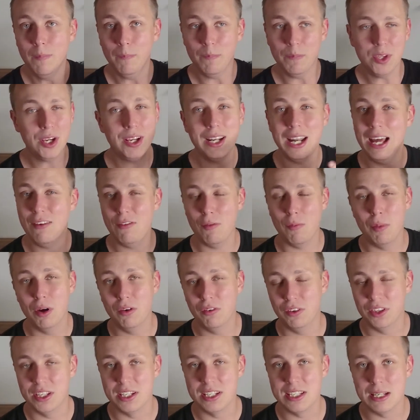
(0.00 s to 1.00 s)
you can have them both
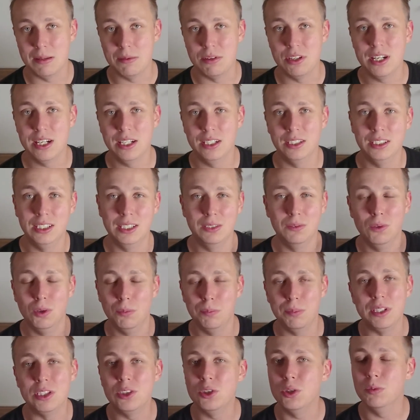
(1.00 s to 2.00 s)
on the same channel and it won't
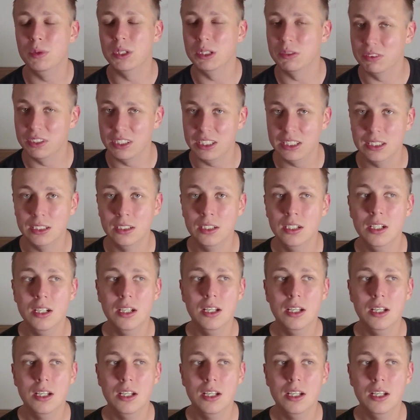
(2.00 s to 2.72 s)
be too big of a deal.